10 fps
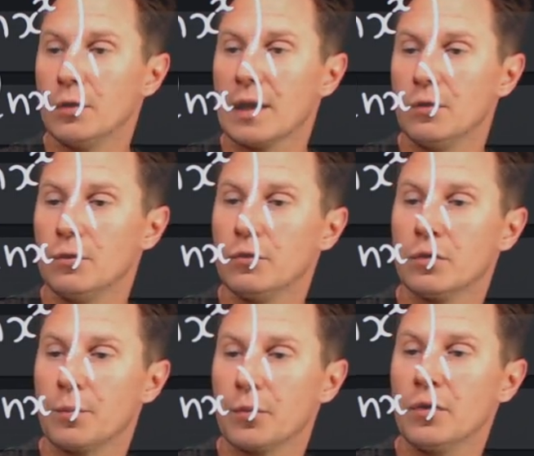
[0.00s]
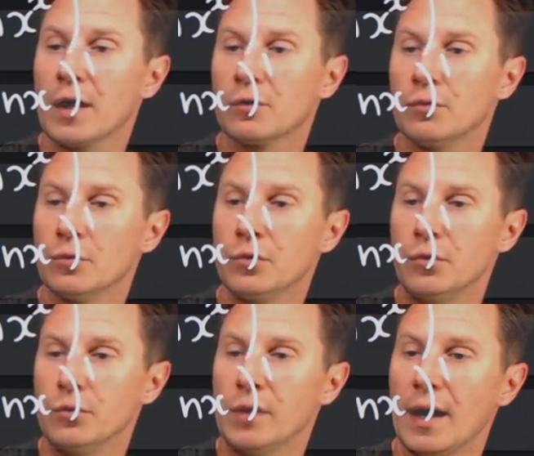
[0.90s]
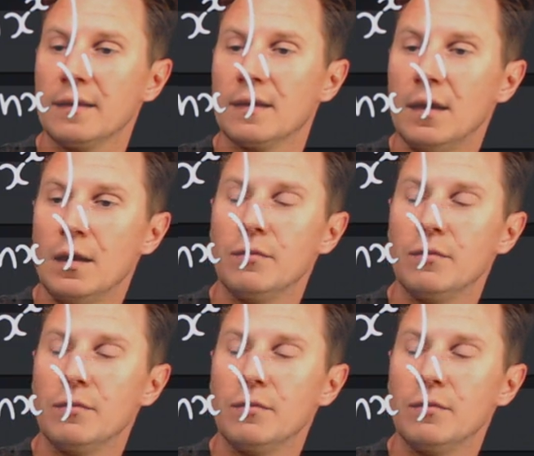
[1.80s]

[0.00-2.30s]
You can use the product rule to do that.